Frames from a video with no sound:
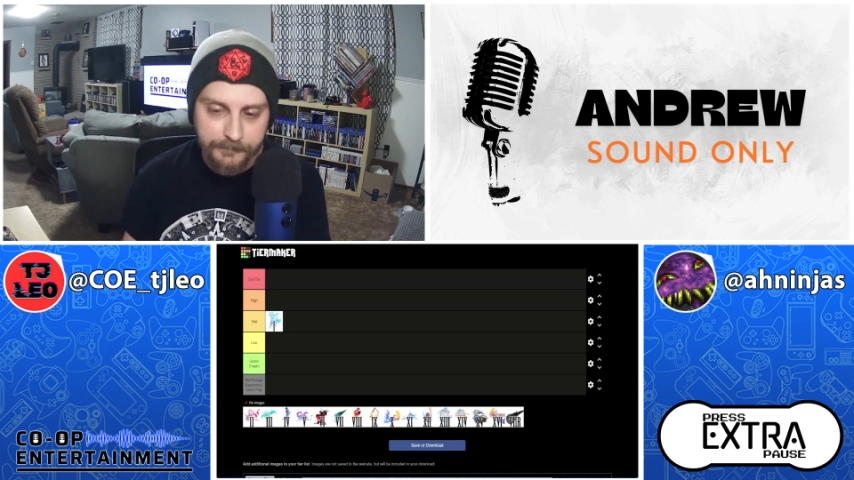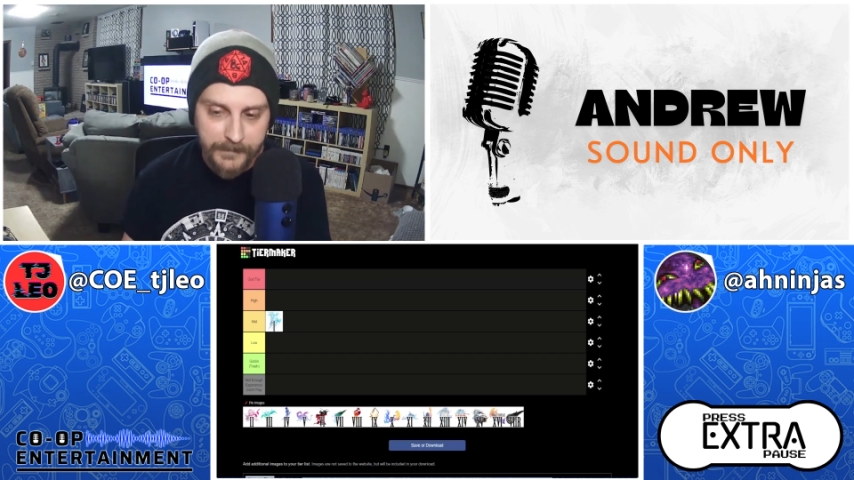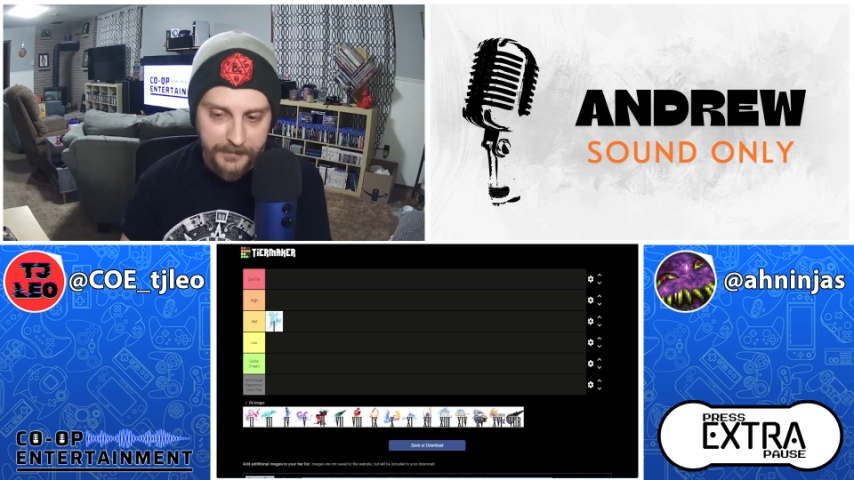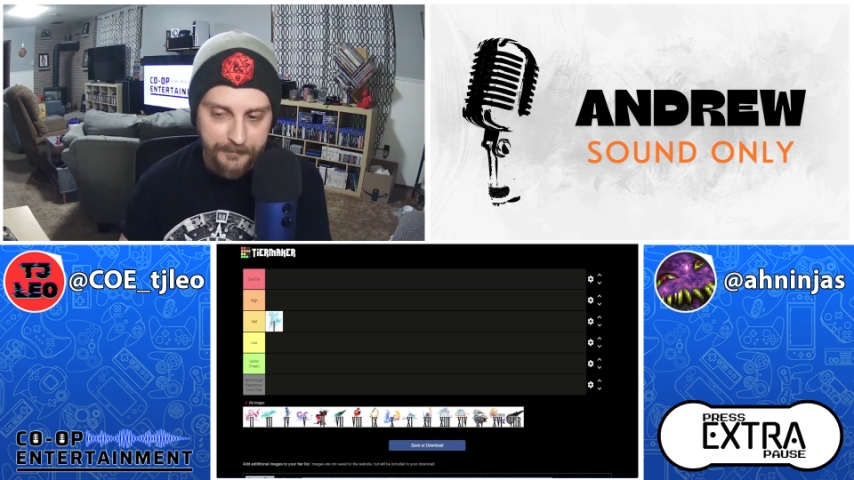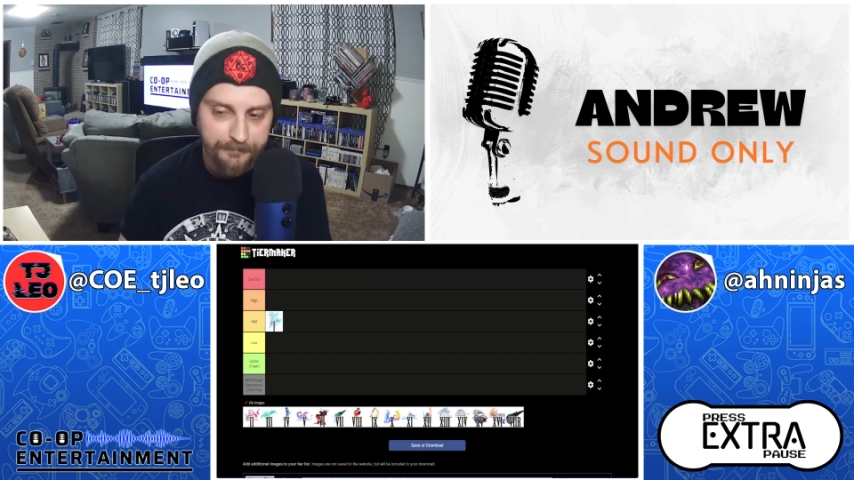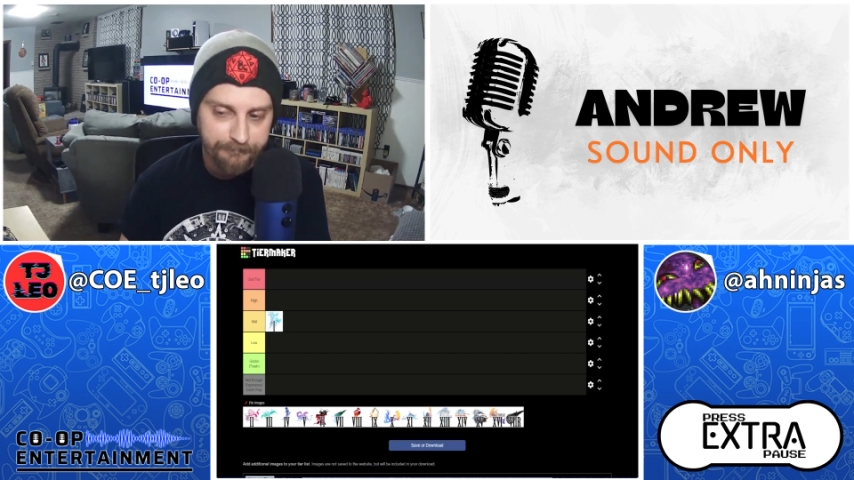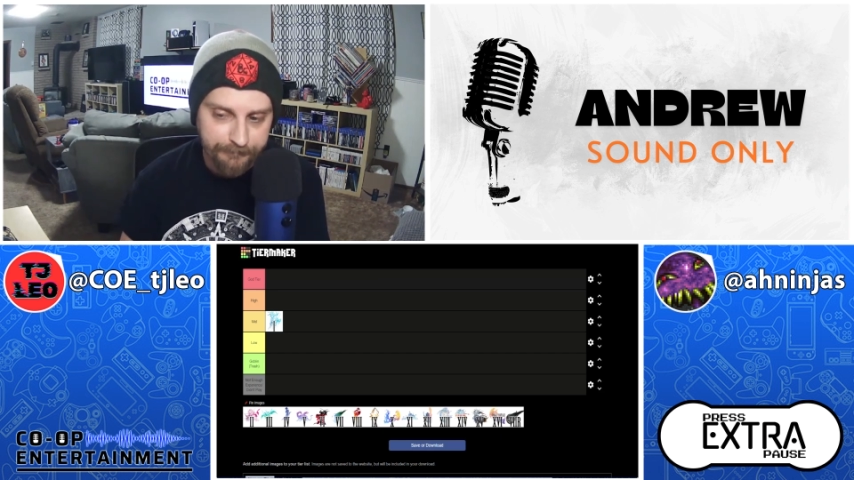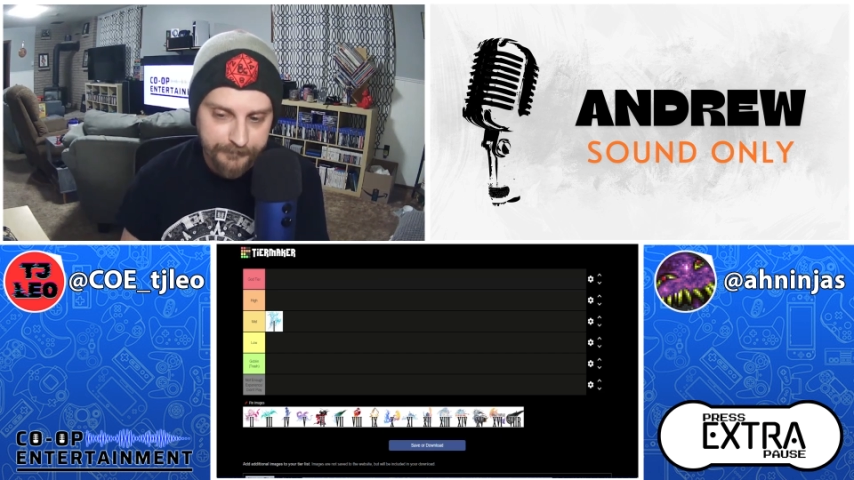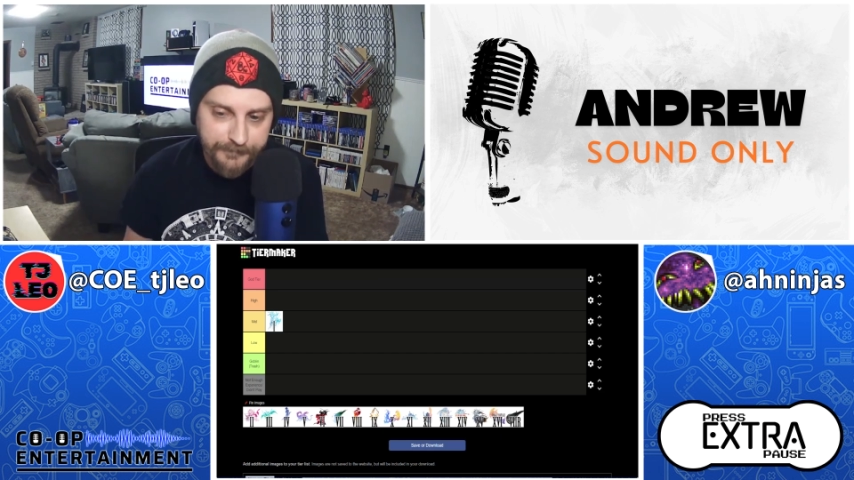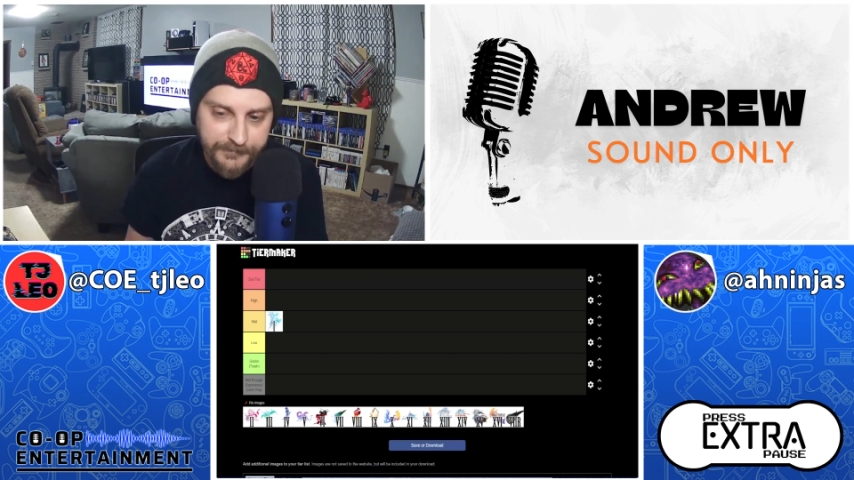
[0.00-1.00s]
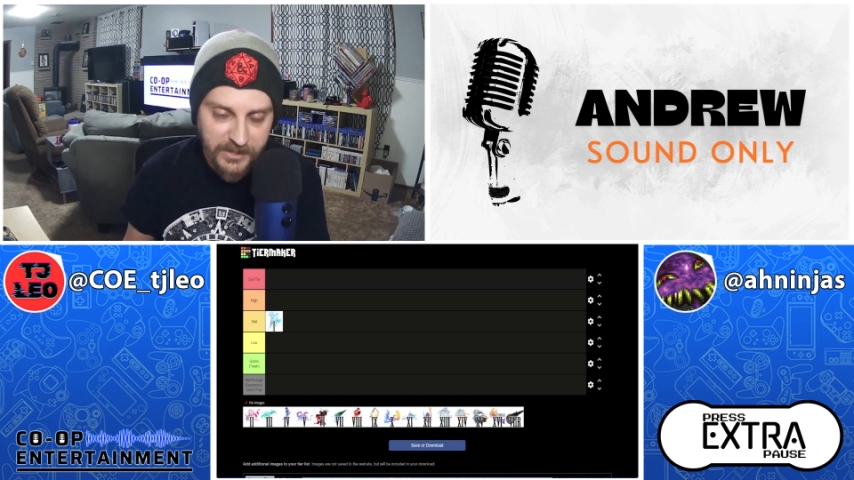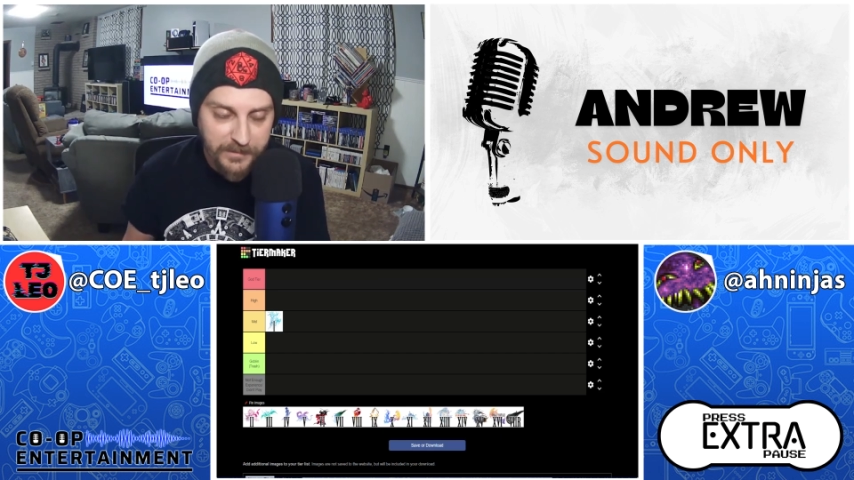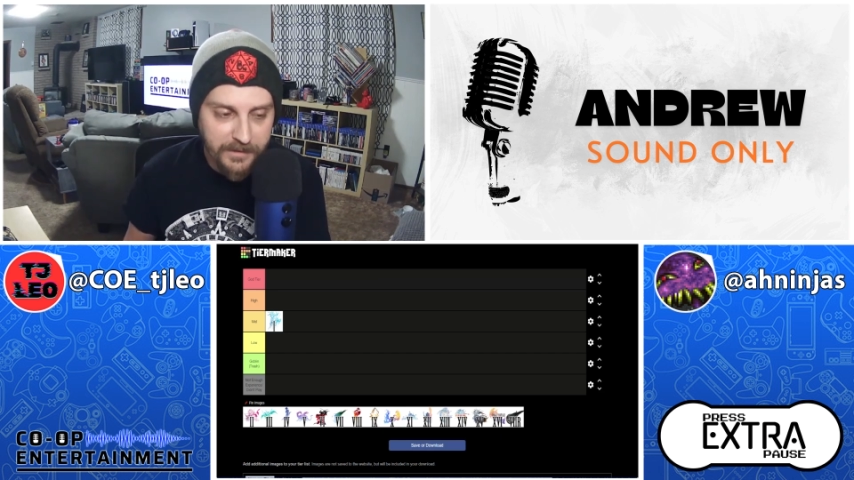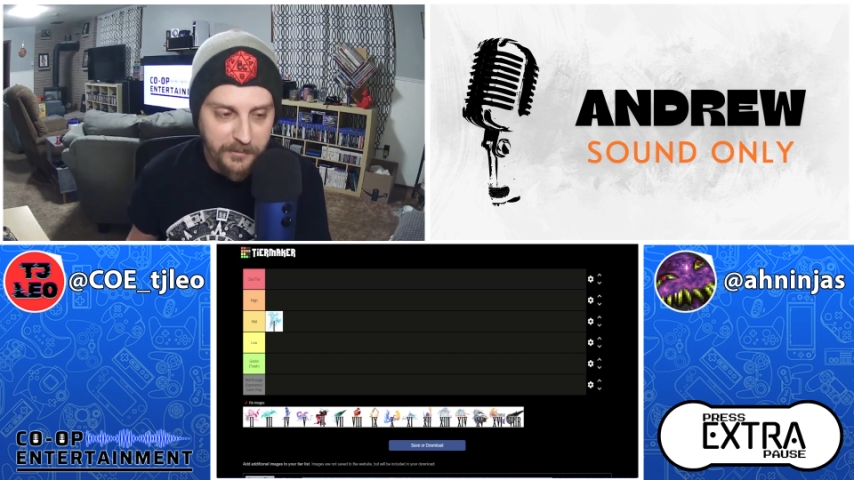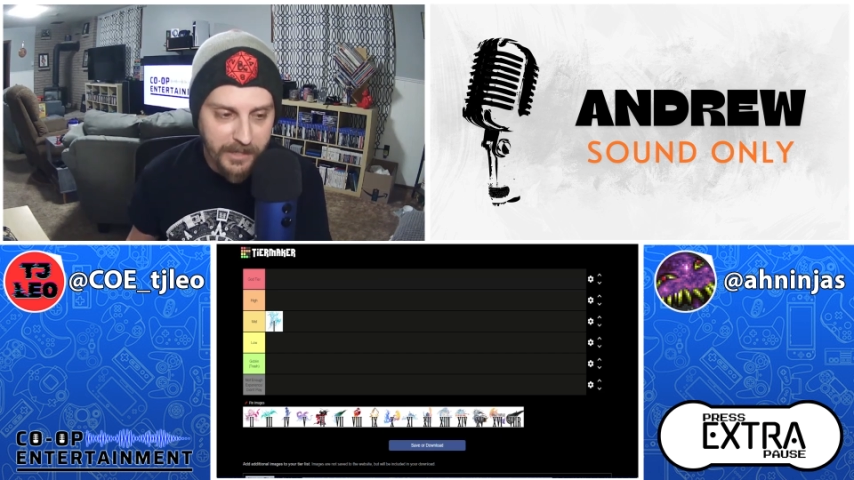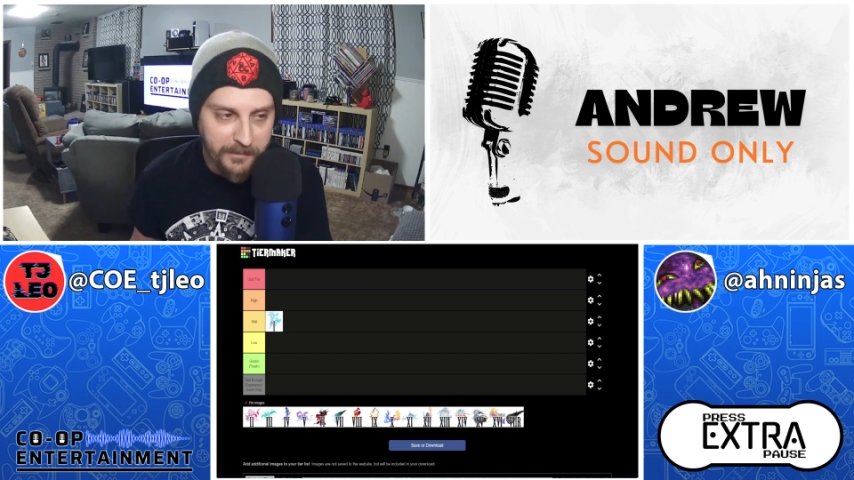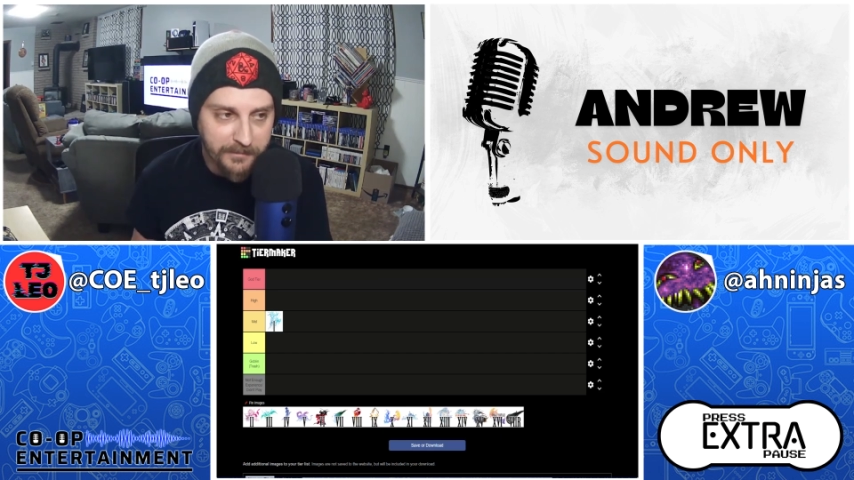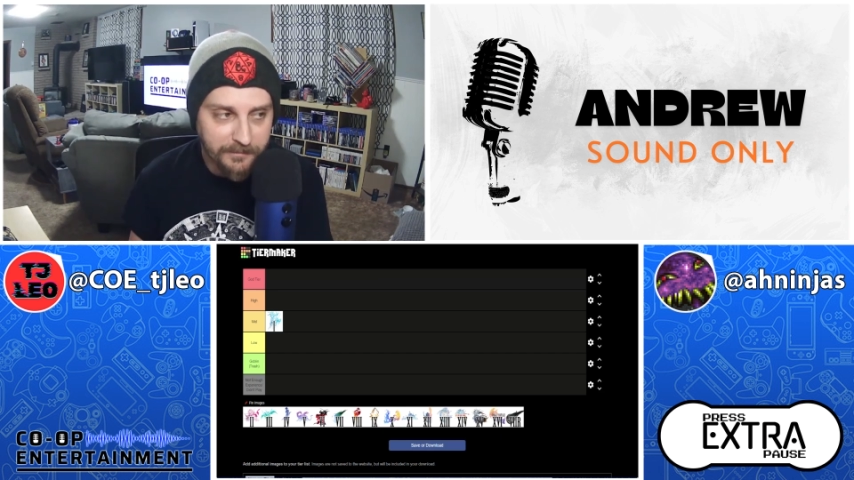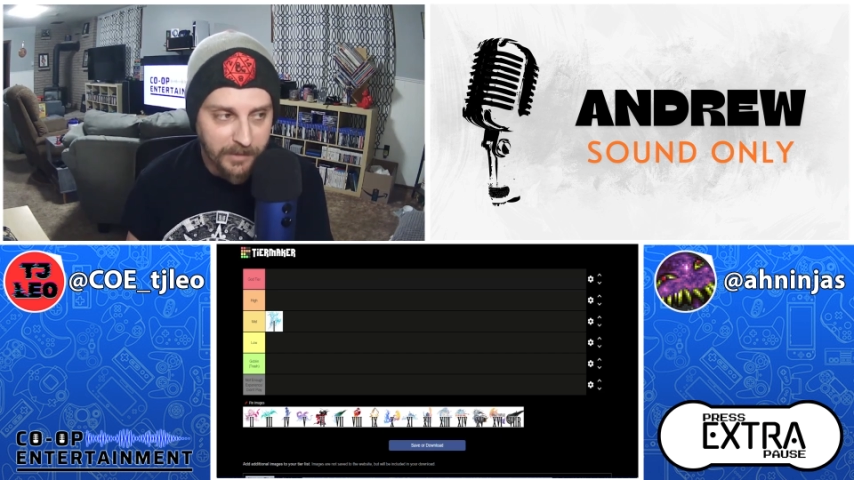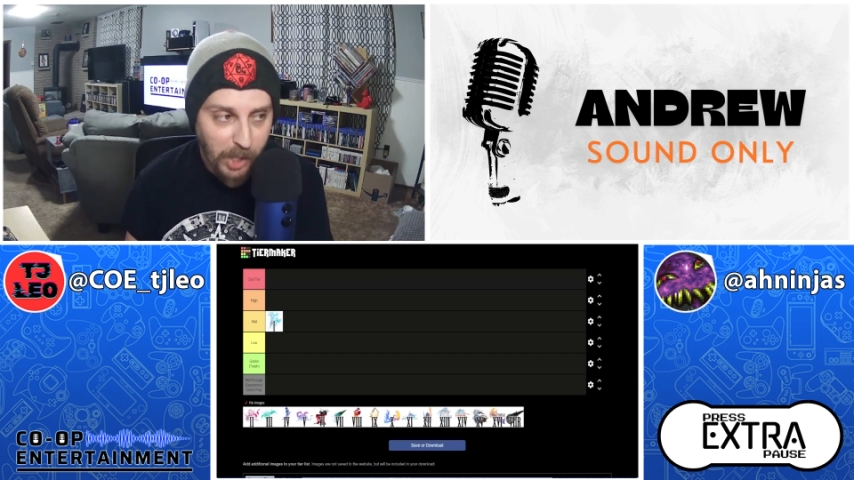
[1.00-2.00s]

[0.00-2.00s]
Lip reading: Yeah. Something that would happen